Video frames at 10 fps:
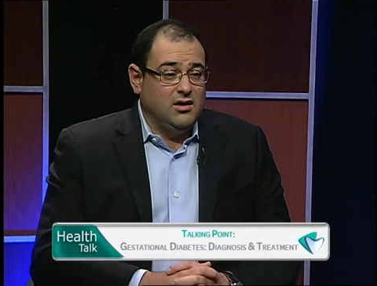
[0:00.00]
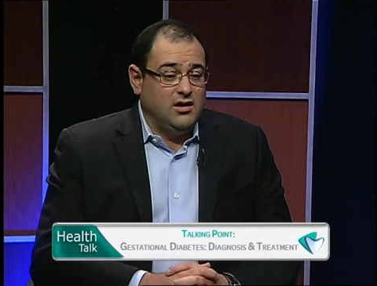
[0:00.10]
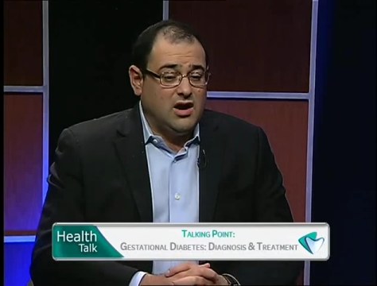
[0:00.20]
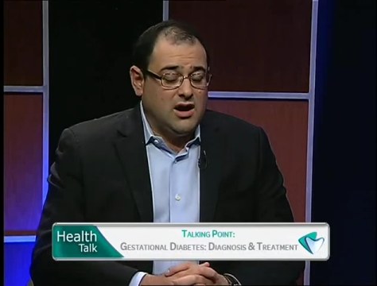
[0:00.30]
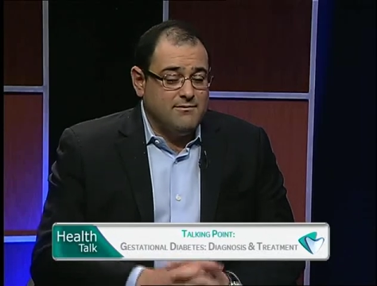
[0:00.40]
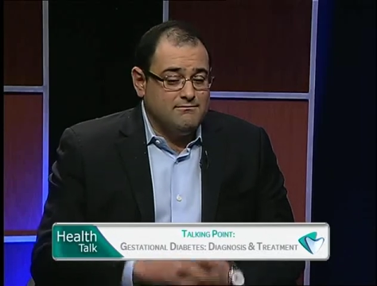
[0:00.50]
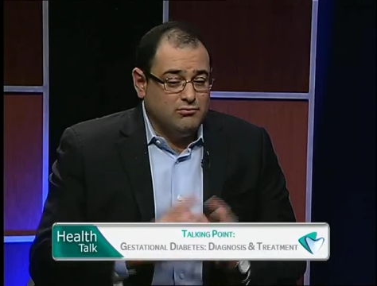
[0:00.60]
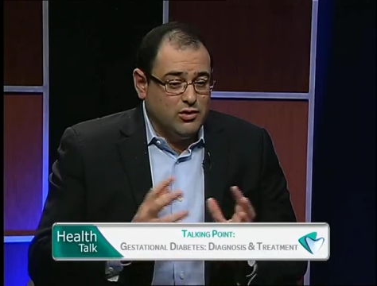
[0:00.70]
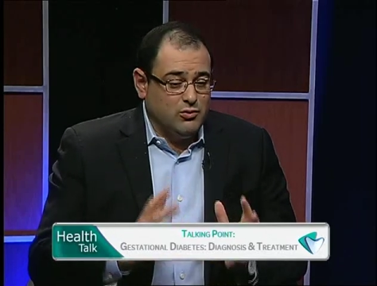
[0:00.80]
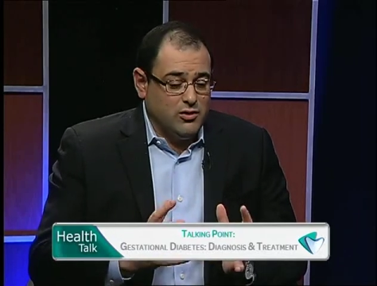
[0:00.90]
What
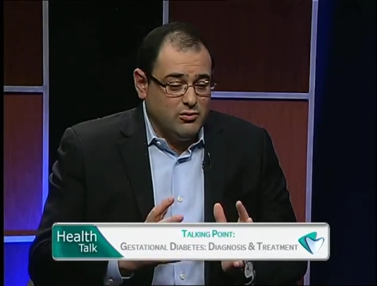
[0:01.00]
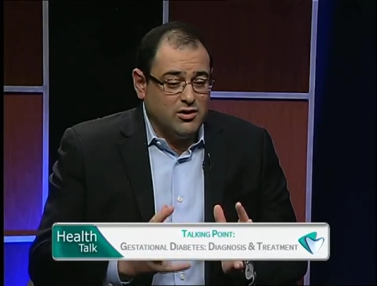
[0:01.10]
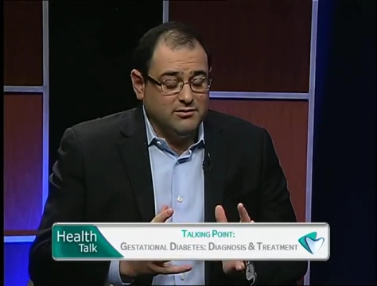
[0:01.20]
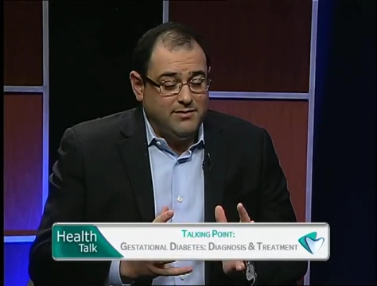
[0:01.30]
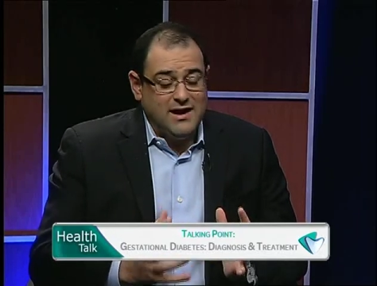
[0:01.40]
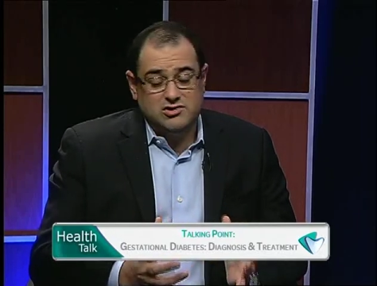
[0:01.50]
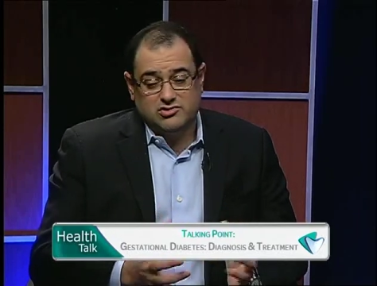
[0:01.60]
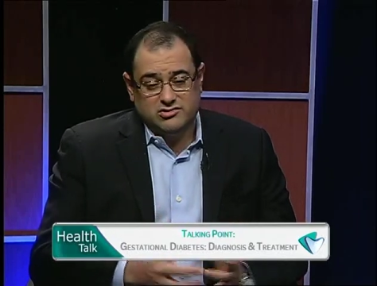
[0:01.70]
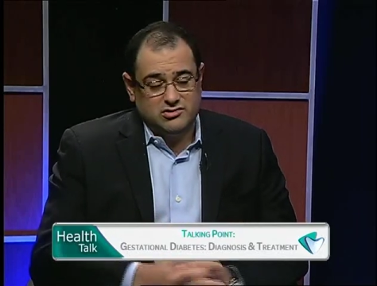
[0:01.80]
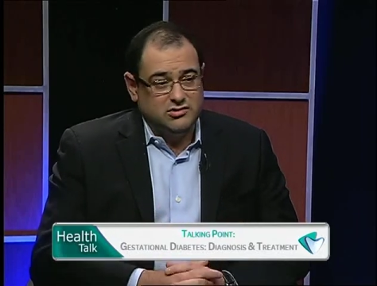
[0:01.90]
we want
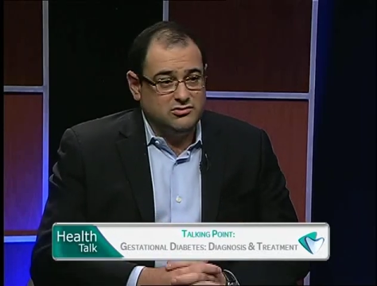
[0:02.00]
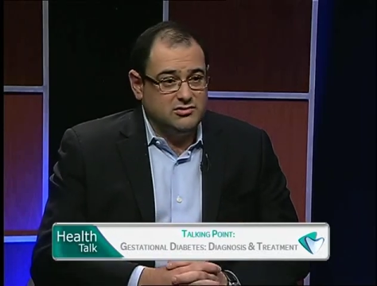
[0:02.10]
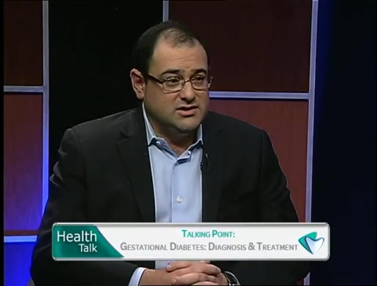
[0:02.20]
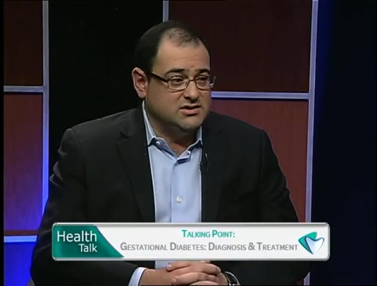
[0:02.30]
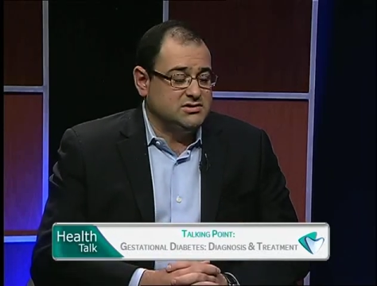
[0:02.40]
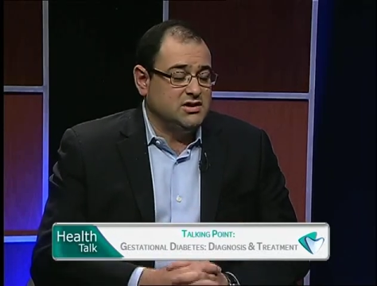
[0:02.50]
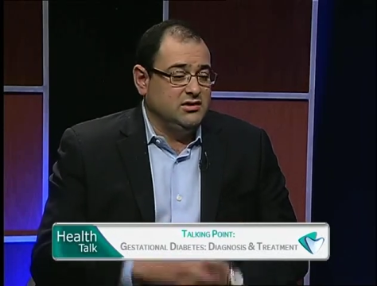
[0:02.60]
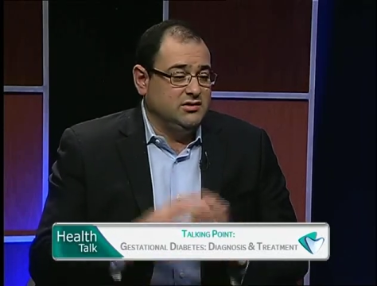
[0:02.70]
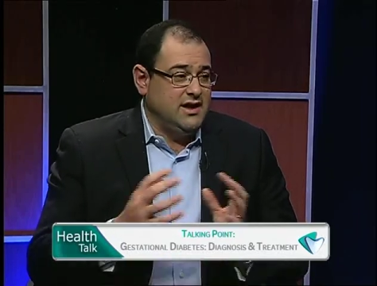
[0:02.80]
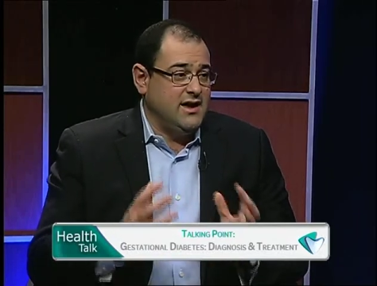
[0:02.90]
patients to do is
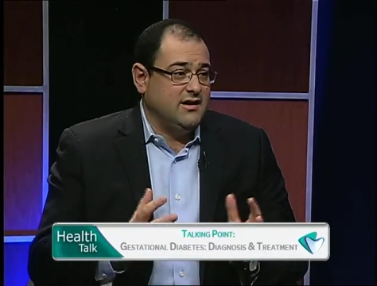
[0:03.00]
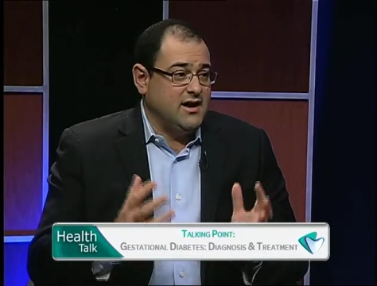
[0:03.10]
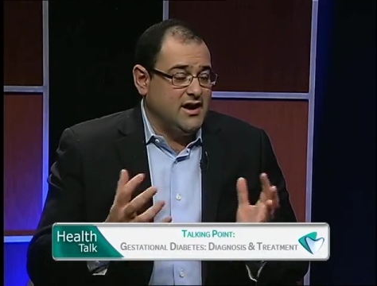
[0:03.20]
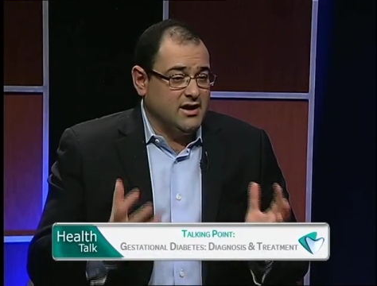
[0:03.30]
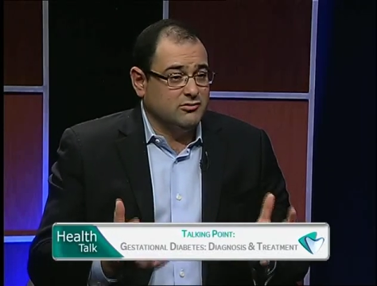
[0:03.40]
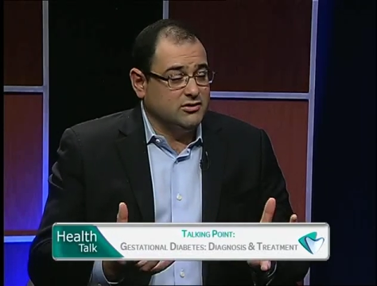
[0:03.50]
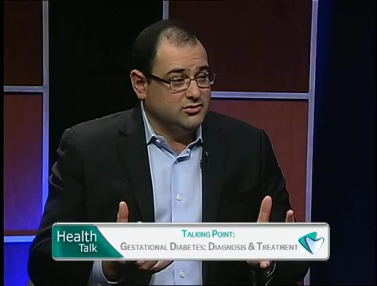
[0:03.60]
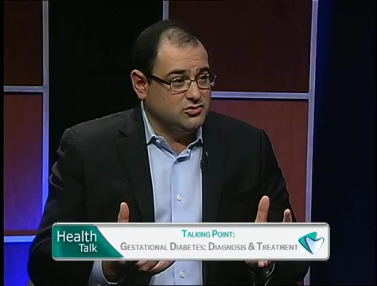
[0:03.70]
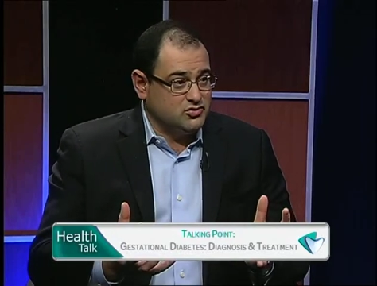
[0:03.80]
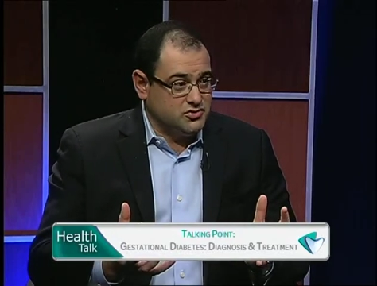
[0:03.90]
take adequate
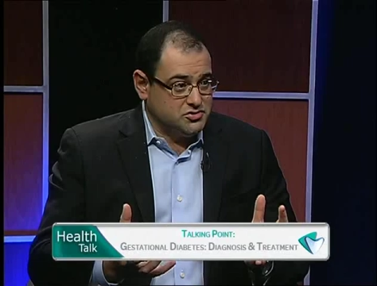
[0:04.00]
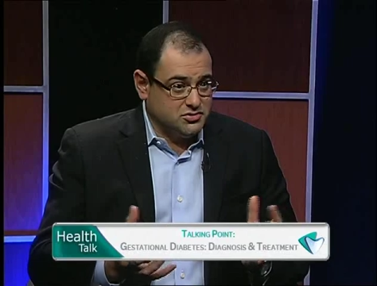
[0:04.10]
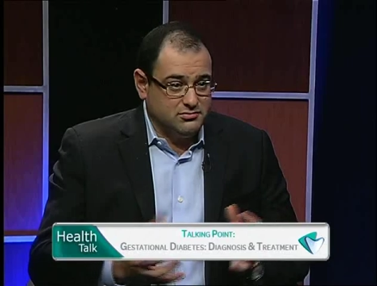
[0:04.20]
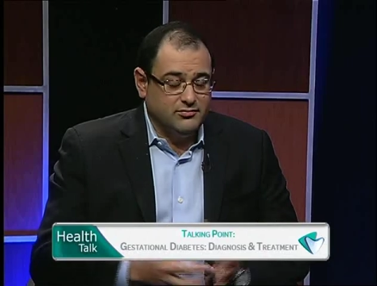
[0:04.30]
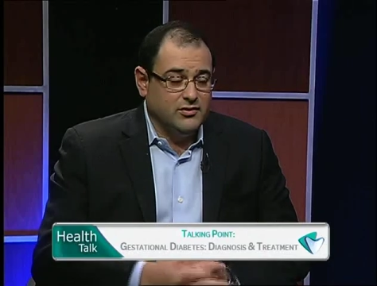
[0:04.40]
nutrition